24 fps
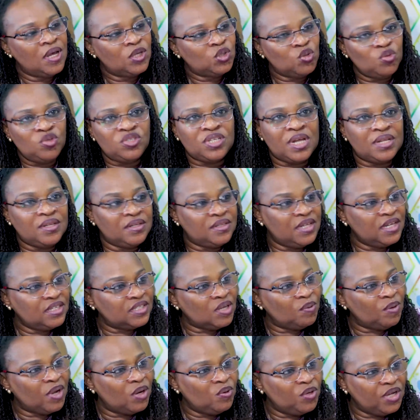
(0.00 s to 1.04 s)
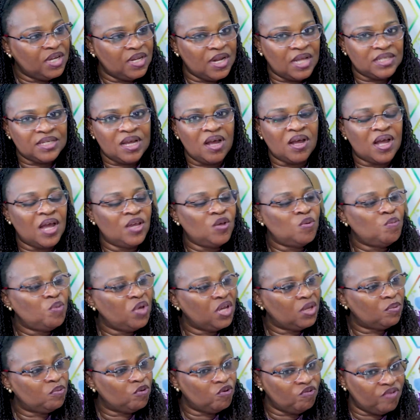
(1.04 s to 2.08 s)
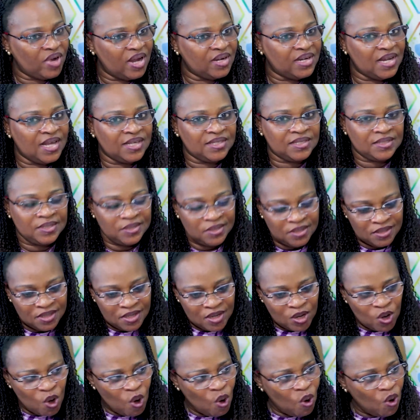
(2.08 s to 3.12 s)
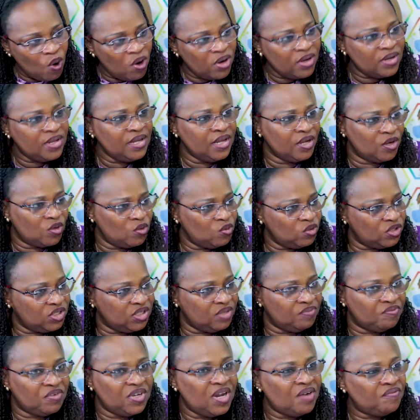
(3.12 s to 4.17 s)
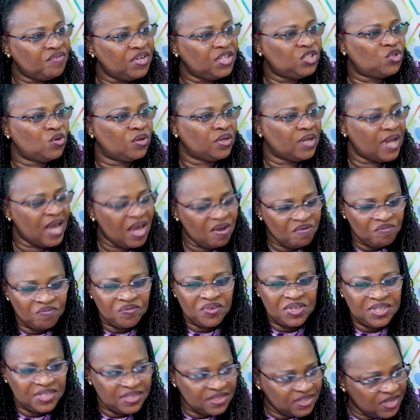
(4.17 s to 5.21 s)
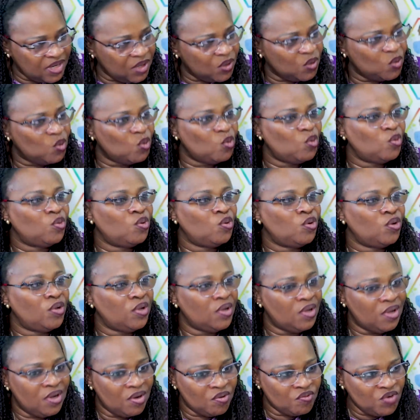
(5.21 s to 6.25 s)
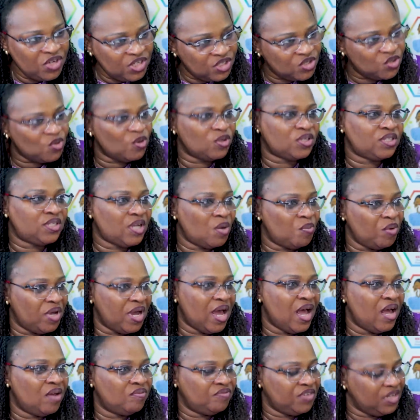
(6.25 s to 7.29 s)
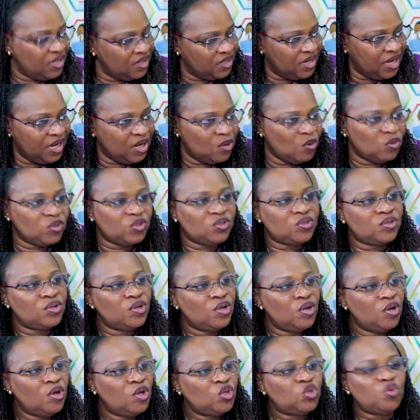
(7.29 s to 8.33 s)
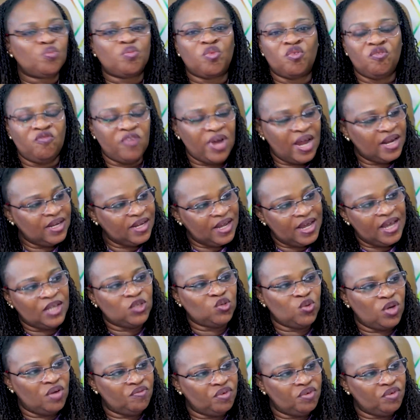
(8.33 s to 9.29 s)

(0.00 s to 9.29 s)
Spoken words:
So those are the things that we are looking at. How can you make providers all-inclusive, leverage on every single resource that we have in Lagos to provide care to